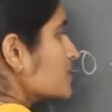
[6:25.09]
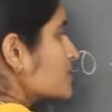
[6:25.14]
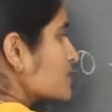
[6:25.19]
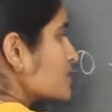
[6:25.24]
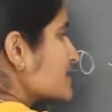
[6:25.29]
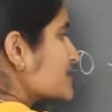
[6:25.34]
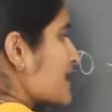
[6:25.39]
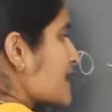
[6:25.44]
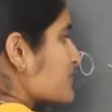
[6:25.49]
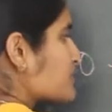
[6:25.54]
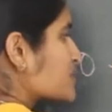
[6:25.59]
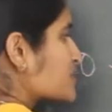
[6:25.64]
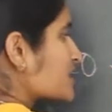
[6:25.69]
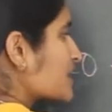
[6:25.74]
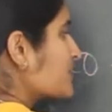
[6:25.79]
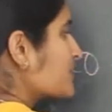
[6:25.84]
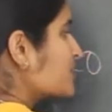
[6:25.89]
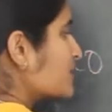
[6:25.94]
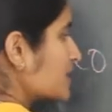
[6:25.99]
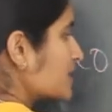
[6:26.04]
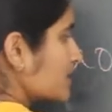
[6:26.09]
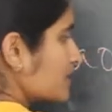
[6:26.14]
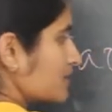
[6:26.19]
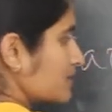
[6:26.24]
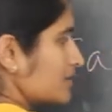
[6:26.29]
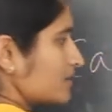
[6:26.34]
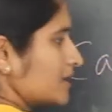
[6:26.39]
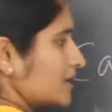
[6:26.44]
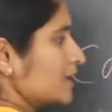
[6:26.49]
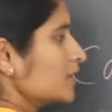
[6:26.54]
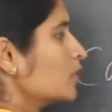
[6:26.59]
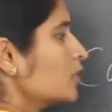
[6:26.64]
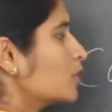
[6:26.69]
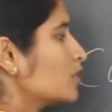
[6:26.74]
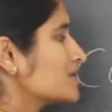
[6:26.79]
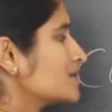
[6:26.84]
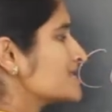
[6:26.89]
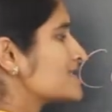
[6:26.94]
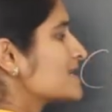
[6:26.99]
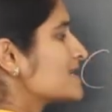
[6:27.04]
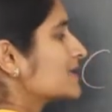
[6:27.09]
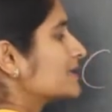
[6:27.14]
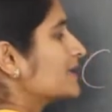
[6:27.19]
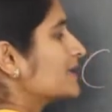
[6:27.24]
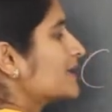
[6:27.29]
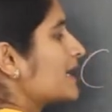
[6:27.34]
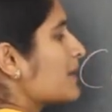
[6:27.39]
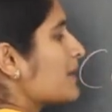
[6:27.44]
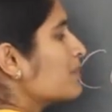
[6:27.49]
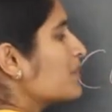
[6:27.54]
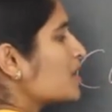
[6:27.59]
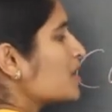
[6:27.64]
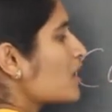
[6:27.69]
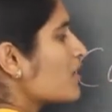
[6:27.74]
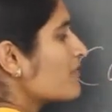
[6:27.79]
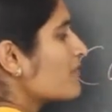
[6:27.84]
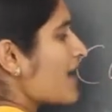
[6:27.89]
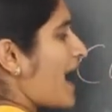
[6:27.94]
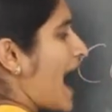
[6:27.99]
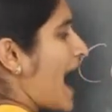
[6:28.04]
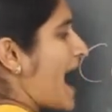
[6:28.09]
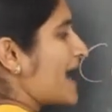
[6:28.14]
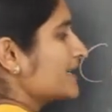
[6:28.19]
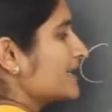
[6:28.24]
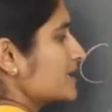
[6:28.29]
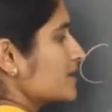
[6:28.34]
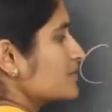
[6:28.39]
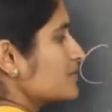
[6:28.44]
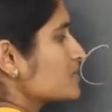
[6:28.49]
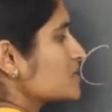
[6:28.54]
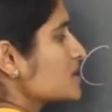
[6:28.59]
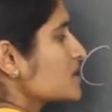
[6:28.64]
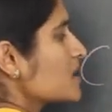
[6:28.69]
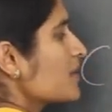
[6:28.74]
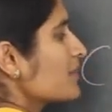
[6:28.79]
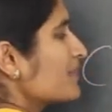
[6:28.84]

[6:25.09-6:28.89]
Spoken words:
So subscript denotes the number of atoms